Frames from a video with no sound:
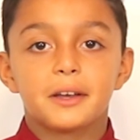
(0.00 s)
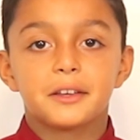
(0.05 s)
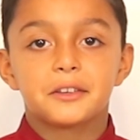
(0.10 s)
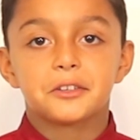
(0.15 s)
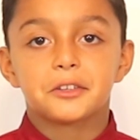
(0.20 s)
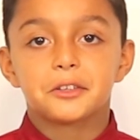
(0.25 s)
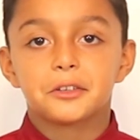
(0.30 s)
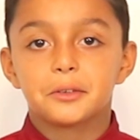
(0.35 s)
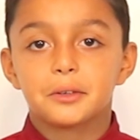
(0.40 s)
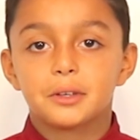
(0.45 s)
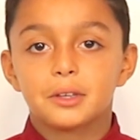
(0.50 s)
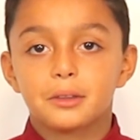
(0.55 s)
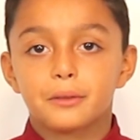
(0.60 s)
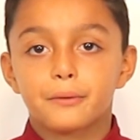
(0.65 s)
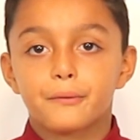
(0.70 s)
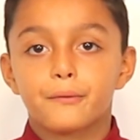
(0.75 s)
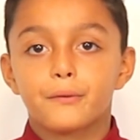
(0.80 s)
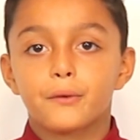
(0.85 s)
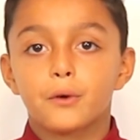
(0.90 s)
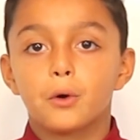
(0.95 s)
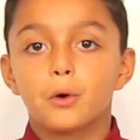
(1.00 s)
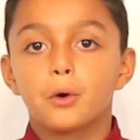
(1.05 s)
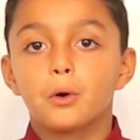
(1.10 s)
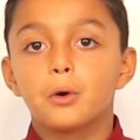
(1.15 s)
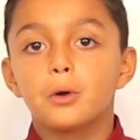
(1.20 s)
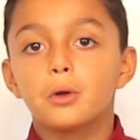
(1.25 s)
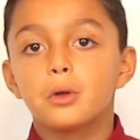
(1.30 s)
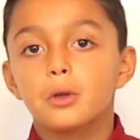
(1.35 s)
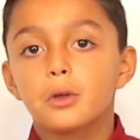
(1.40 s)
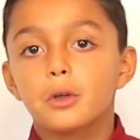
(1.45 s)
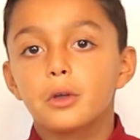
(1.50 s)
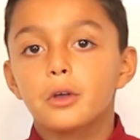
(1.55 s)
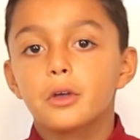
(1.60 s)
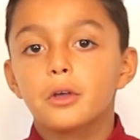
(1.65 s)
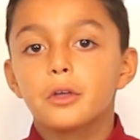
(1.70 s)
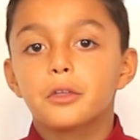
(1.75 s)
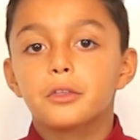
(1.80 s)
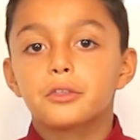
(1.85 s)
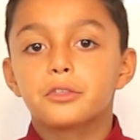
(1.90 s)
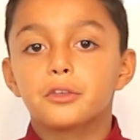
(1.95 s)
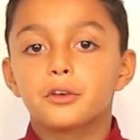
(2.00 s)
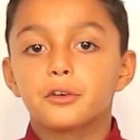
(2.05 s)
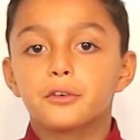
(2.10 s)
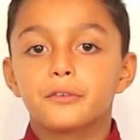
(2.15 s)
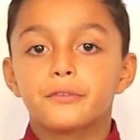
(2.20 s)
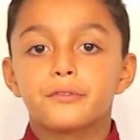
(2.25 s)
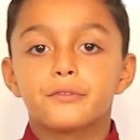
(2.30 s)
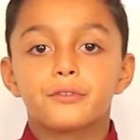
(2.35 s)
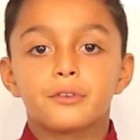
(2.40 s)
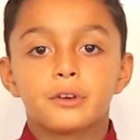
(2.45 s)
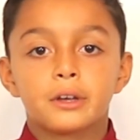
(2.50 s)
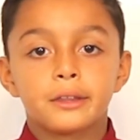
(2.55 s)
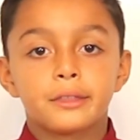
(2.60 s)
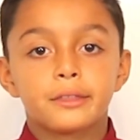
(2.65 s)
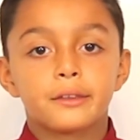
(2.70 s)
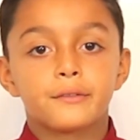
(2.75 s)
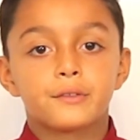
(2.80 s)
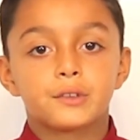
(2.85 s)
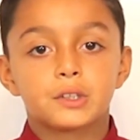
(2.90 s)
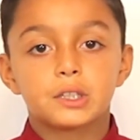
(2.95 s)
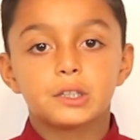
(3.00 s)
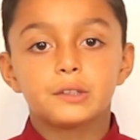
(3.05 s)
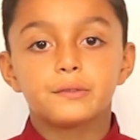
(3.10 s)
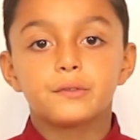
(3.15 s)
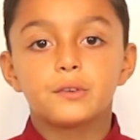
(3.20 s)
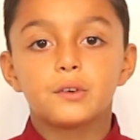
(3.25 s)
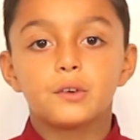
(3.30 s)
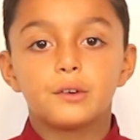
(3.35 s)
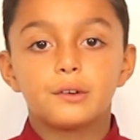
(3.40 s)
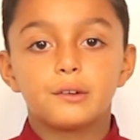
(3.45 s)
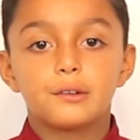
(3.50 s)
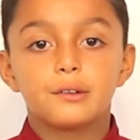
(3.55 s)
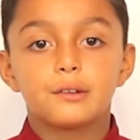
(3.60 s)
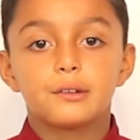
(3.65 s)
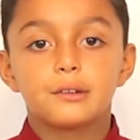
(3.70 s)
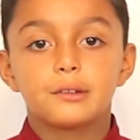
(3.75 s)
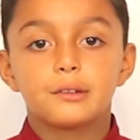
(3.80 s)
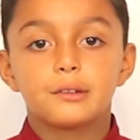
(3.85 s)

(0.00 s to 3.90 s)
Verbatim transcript: by 2 is 4, so 374.